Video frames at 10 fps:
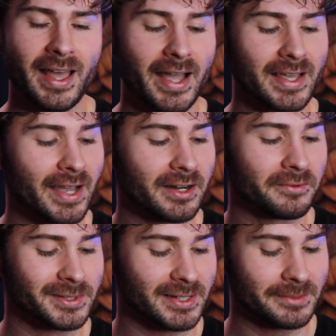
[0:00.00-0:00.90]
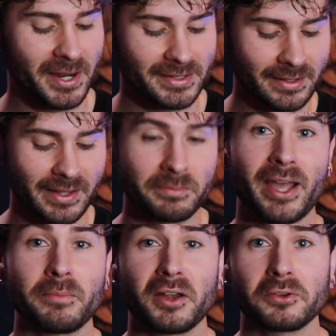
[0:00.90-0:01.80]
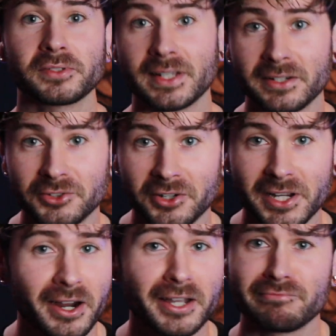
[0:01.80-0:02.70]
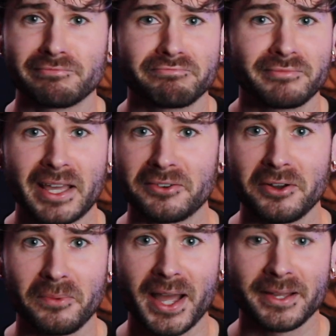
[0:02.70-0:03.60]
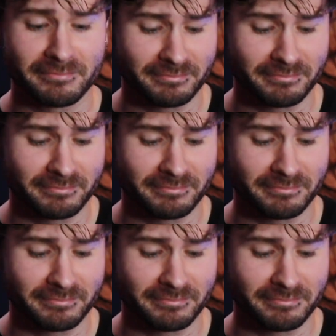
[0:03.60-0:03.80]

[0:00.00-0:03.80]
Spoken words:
I kind of was expecting like BRADMONDO's signature here. I don't know why.